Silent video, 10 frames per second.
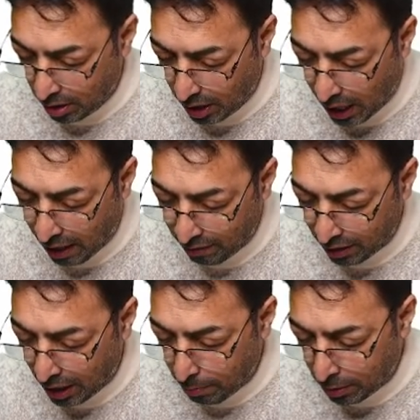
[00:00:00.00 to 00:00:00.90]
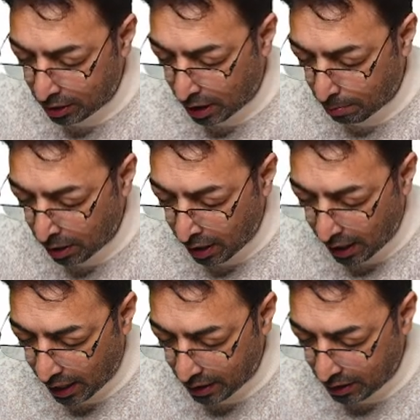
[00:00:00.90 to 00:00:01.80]
I have labeled them,
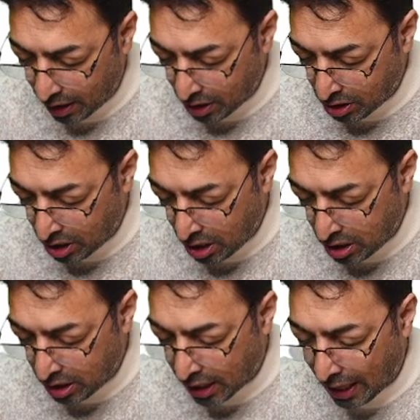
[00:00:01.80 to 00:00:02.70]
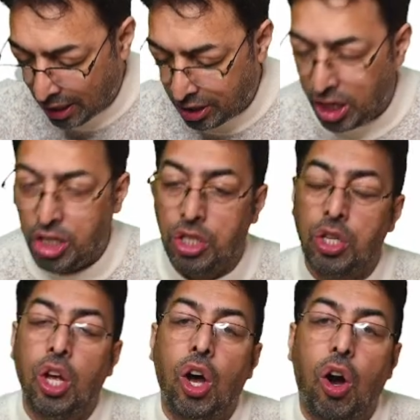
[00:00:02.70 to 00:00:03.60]
and there are certain dilatations
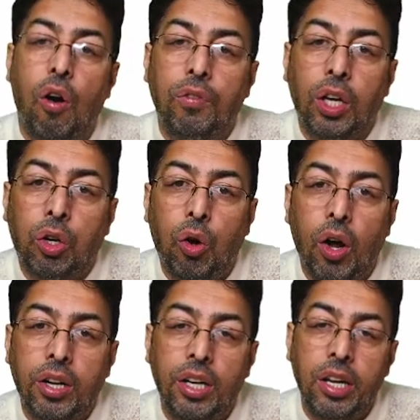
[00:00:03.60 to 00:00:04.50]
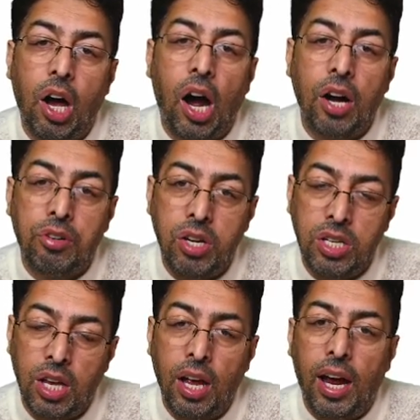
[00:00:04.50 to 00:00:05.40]
of the coronary arteries,
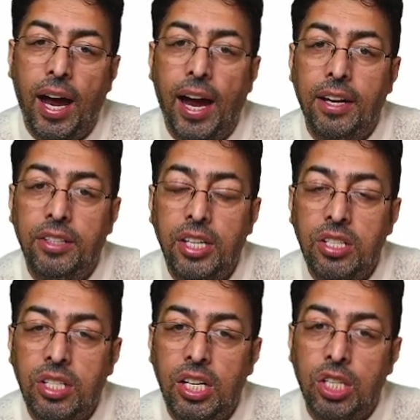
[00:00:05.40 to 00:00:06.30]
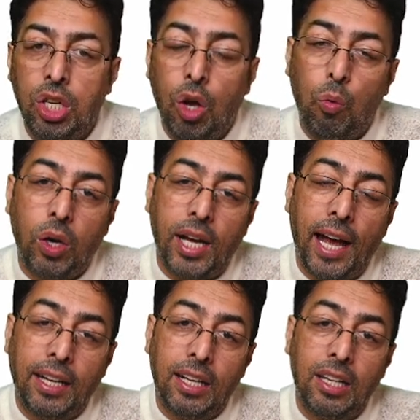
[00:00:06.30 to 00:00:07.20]
and this is what I
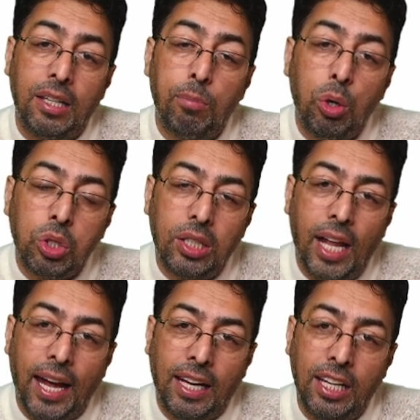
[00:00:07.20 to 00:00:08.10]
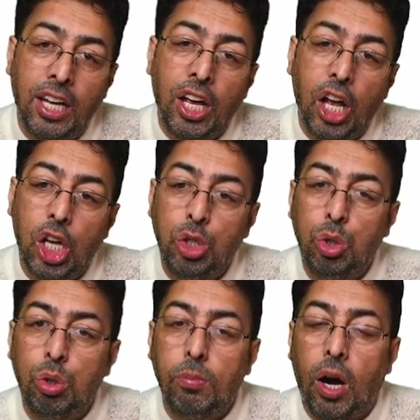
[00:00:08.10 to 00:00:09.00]
can most likely
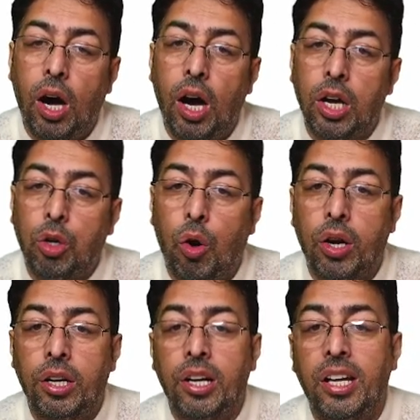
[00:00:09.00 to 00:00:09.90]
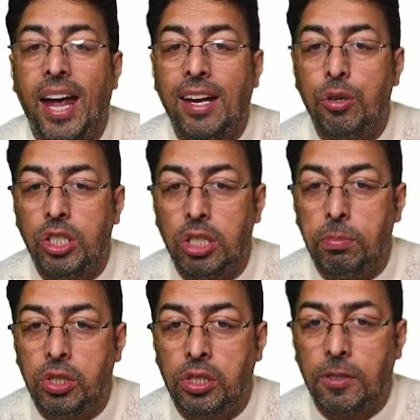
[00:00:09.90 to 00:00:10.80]
assume are coronary aneurysms.